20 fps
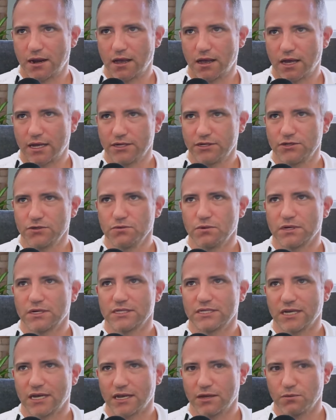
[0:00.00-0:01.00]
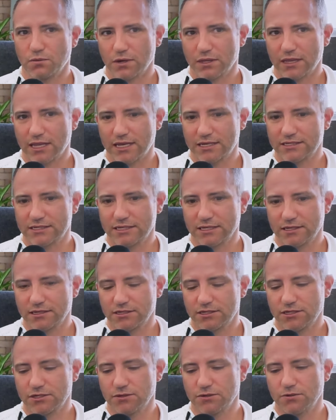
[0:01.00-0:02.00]
I do want to tie one last thing
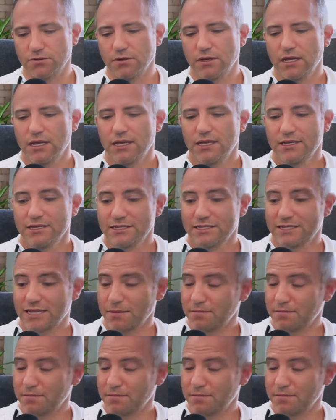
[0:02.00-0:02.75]
to yeah. step